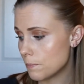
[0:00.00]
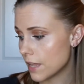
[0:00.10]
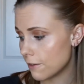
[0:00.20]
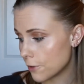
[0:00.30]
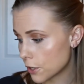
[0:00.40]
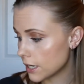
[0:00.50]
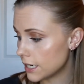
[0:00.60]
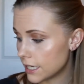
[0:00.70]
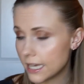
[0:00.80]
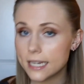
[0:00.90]
If you're
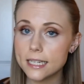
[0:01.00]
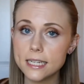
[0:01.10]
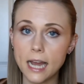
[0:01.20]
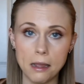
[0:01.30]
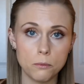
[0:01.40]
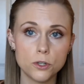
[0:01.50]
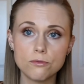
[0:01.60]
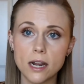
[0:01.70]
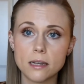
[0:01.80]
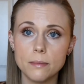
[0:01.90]
gonna get it, I would
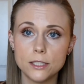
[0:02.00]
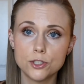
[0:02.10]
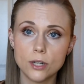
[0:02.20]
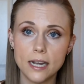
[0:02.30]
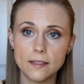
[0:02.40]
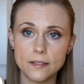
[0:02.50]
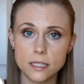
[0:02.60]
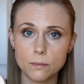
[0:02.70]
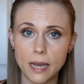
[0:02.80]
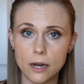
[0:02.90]
recommend trying
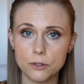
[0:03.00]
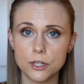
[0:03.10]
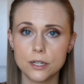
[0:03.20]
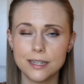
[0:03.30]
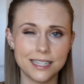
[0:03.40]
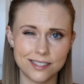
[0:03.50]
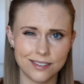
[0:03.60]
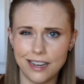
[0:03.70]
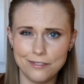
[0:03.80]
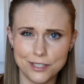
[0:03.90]
this powder. It's
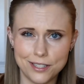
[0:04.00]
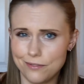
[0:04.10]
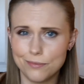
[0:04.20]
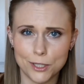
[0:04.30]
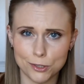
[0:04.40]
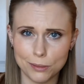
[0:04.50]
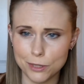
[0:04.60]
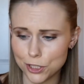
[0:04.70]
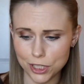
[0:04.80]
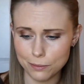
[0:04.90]
obviously
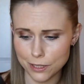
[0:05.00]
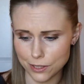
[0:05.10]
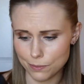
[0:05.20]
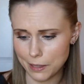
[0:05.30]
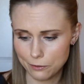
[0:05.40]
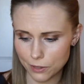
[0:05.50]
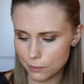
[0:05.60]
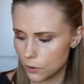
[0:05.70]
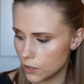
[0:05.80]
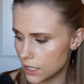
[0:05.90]
extremely cheap because it's by
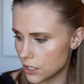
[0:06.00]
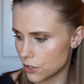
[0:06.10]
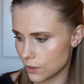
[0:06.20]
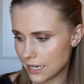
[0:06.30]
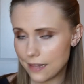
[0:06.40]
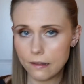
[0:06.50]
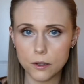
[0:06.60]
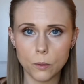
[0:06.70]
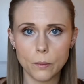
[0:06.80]
Rimmel, so it's not like you're